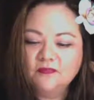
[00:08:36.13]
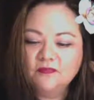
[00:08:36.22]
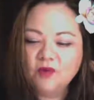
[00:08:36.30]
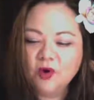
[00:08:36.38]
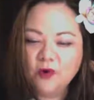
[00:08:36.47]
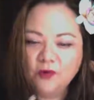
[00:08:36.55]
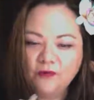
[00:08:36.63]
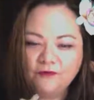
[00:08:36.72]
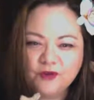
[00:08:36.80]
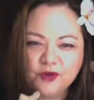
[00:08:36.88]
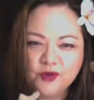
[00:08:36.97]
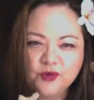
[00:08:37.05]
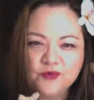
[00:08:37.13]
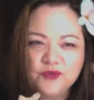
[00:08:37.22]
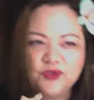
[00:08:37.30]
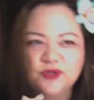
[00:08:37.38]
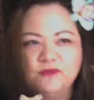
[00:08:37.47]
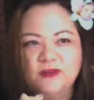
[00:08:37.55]
Whole
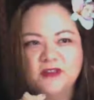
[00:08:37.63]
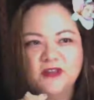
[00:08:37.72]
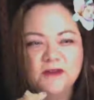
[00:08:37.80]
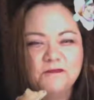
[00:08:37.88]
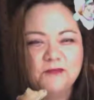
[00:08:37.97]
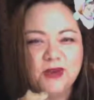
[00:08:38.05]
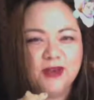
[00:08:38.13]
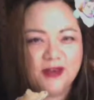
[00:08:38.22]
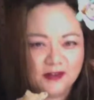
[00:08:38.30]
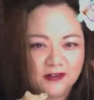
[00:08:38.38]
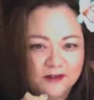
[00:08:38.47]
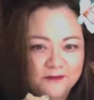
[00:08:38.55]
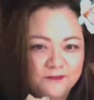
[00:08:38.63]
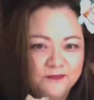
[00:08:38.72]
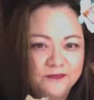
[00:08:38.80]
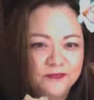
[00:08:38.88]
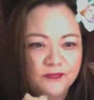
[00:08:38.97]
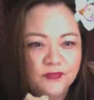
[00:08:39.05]
Foods, when they bake,
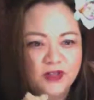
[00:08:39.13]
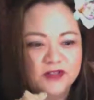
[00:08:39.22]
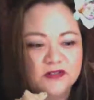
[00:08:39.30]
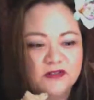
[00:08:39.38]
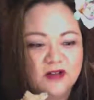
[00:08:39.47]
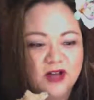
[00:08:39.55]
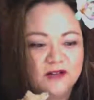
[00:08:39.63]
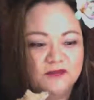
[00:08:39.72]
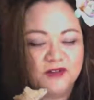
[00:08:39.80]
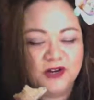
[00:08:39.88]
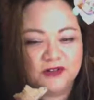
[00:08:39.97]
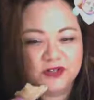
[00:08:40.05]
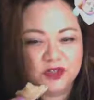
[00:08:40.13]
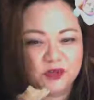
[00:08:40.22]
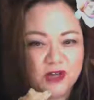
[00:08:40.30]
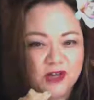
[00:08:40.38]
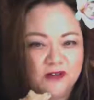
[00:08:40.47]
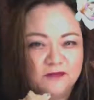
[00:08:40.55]
it's not very
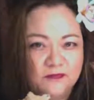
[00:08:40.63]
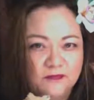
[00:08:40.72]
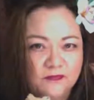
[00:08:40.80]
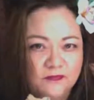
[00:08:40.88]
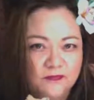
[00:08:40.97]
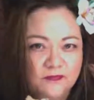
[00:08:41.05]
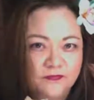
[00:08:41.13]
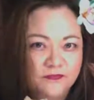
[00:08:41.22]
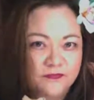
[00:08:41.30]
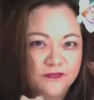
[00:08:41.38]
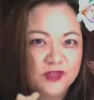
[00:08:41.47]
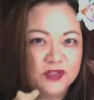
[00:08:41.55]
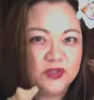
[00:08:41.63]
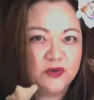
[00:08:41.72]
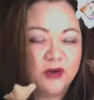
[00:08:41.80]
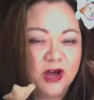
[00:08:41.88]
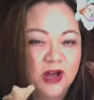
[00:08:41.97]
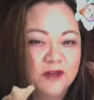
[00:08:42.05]
sweet.
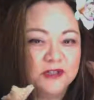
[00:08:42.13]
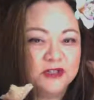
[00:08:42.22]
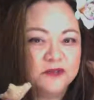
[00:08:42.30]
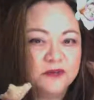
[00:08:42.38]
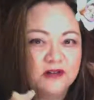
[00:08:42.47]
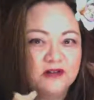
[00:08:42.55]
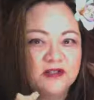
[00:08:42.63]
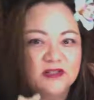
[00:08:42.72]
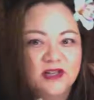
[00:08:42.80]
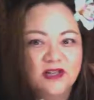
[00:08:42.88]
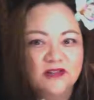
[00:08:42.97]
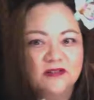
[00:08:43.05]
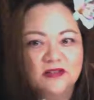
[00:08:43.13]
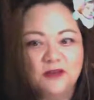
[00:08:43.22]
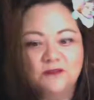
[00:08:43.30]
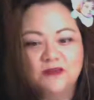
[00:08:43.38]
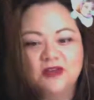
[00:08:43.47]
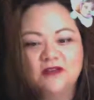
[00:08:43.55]
So I'm experiencing
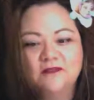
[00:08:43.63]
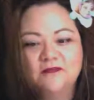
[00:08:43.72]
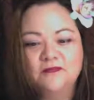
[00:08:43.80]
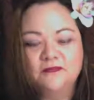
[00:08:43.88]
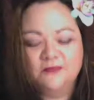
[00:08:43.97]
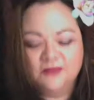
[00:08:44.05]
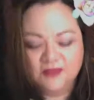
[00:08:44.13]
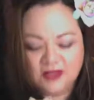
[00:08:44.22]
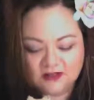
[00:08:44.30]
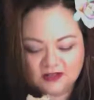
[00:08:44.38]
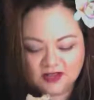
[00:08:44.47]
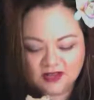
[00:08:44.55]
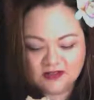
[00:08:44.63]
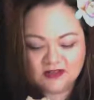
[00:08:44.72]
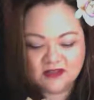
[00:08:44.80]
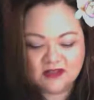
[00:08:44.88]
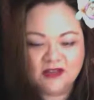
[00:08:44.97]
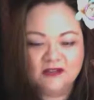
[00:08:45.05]
something that
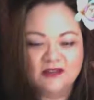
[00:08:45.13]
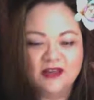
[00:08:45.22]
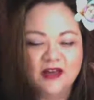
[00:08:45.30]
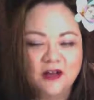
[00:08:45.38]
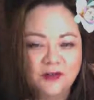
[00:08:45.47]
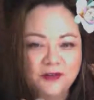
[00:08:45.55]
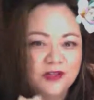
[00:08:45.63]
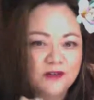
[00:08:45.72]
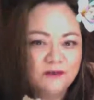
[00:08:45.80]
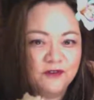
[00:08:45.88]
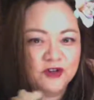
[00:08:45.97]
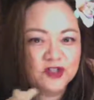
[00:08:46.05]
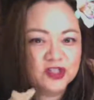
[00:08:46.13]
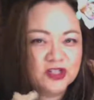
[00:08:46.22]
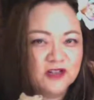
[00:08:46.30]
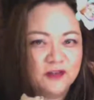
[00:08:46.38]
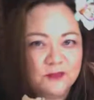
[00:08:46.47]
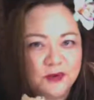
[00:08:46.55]
tastes like the healthy
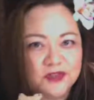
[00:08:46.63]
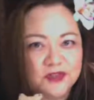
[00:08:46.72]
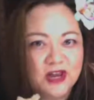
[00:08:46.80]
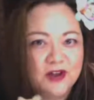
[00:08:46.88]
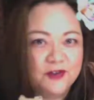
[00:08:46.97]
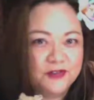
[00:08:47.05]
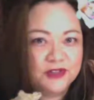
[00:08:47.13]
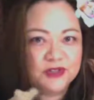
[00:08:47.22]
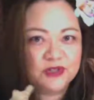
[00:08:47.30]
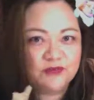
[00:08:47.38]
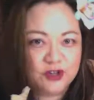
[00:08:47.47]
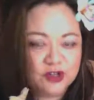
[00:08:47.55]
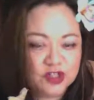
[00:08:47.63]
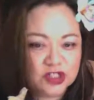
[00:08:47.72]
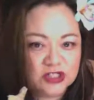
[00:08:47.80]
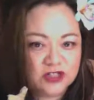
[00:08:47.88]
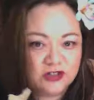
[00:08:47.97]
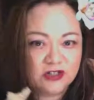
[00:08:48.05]
version, the most healthiest
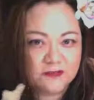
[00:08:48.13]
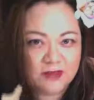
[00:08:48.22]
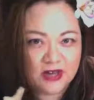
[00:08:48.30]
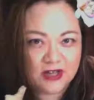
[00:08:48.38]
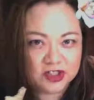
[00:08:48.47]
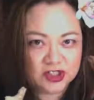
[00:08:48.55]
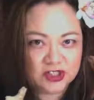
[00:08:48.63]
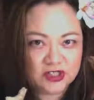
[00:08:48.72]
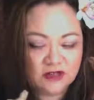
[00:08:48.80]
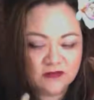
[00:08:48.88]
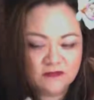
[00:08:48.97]
version you could imagine.